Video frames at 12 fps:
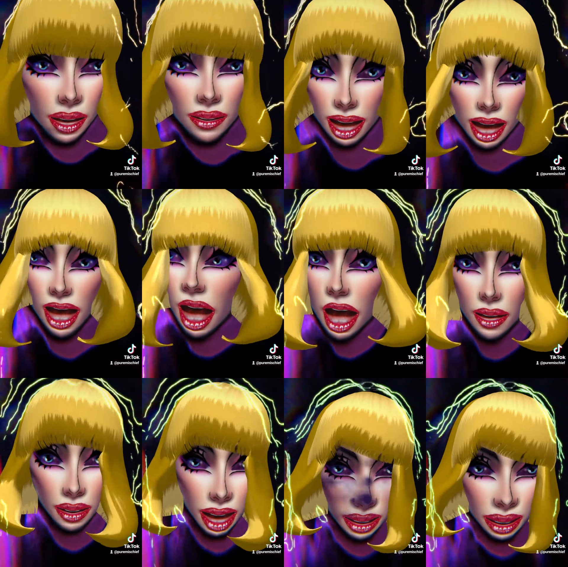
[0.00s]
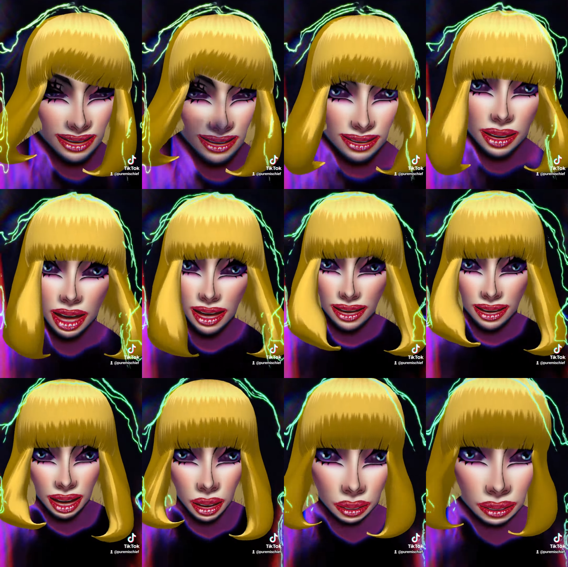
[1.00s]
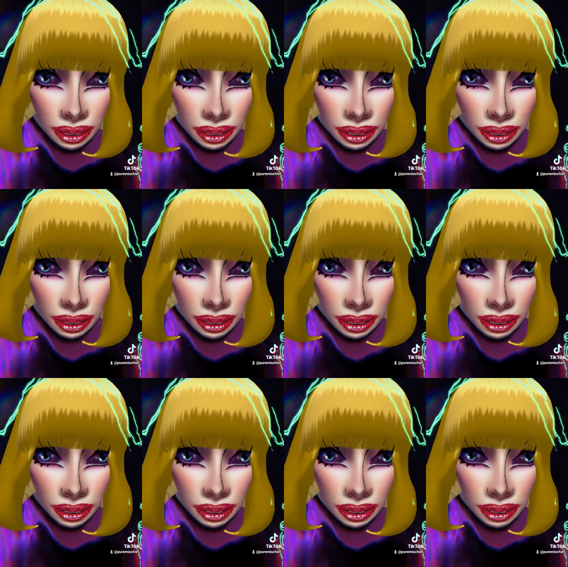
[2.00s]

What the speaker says: that they seem to think are